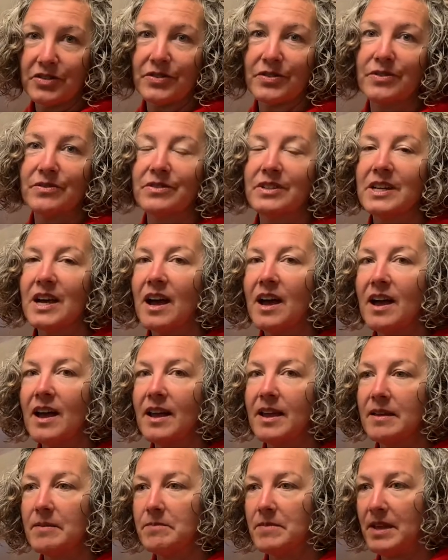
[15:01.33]
their own
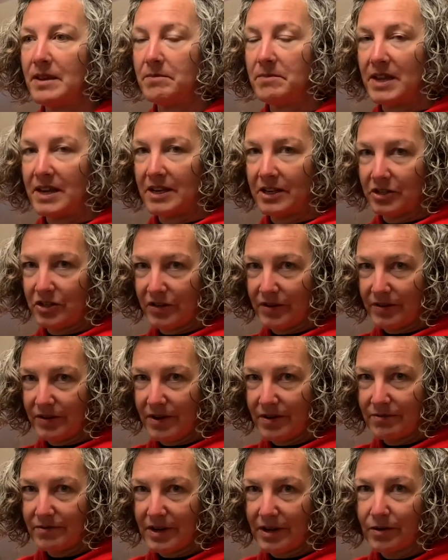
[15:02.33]
time and manage their
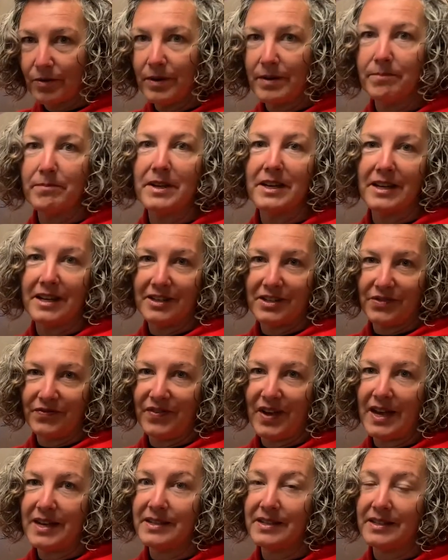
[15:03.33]
own equipment and
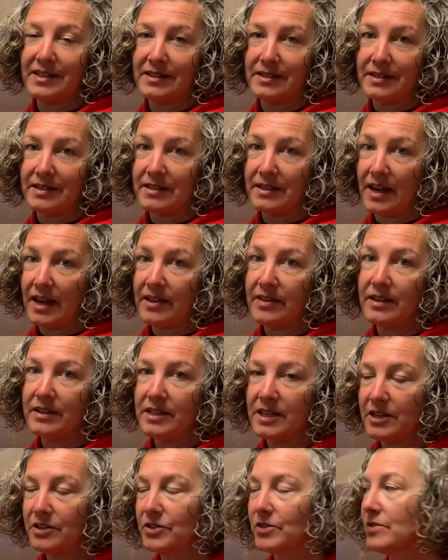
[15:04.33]
devices. And the
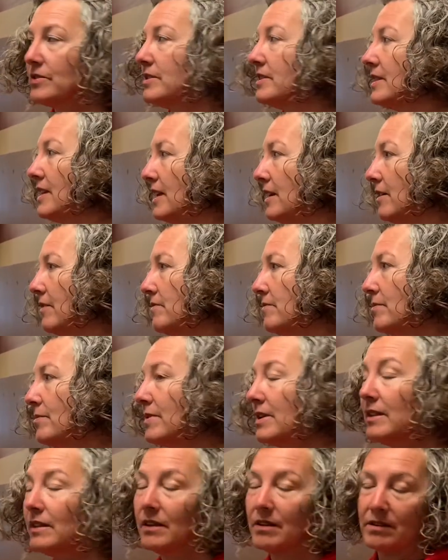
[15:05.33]
teachers then are
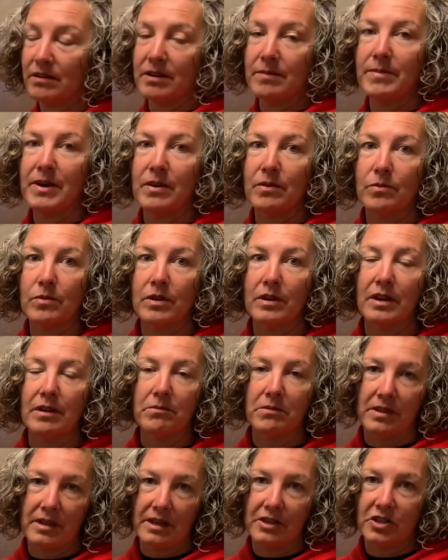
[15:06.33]
really good about working
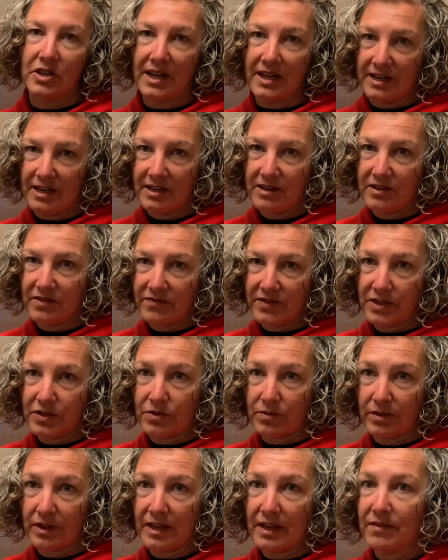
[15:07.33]
with each kid
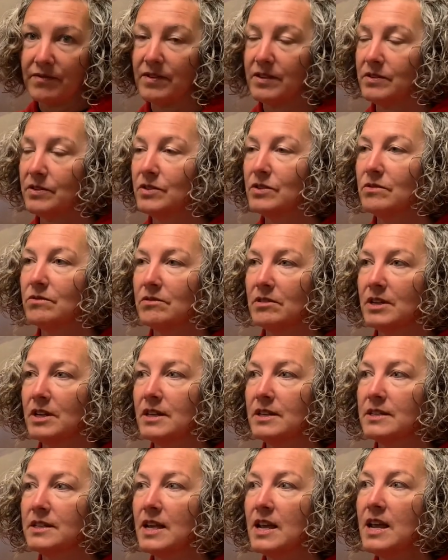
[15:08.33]
individually. If the student
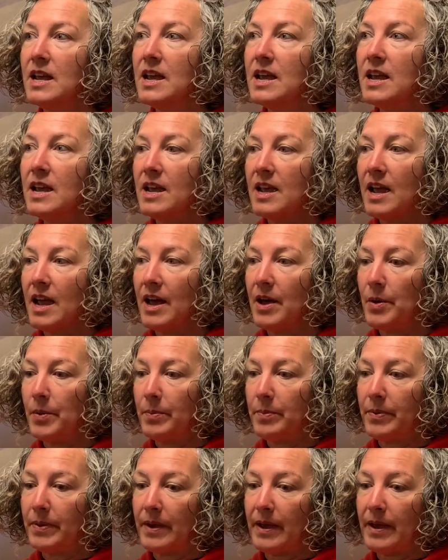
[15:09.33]
needs help